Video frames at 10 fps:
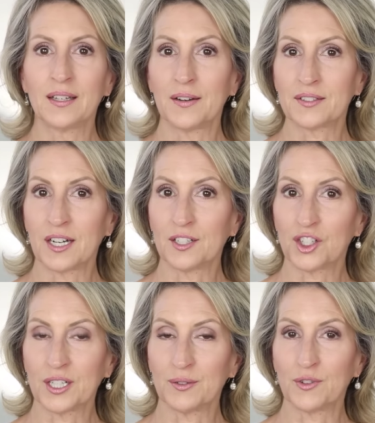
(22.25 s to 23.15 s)
a lifestyle
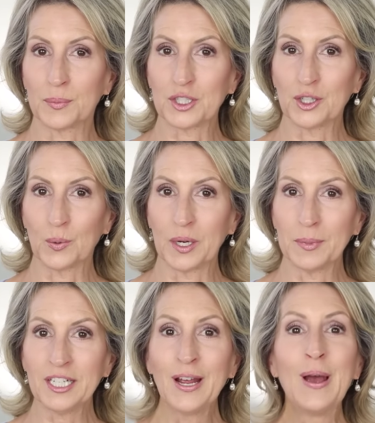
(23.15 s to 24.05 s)
channel for mature
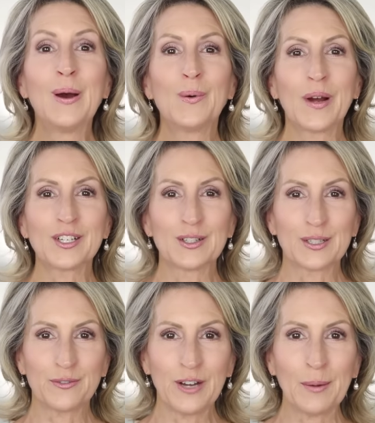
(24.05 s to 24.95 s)
women who want to
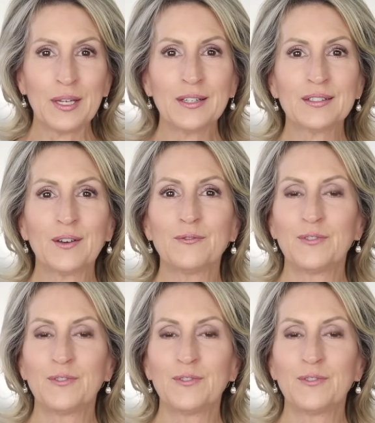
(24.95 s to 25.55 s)
look fabulous,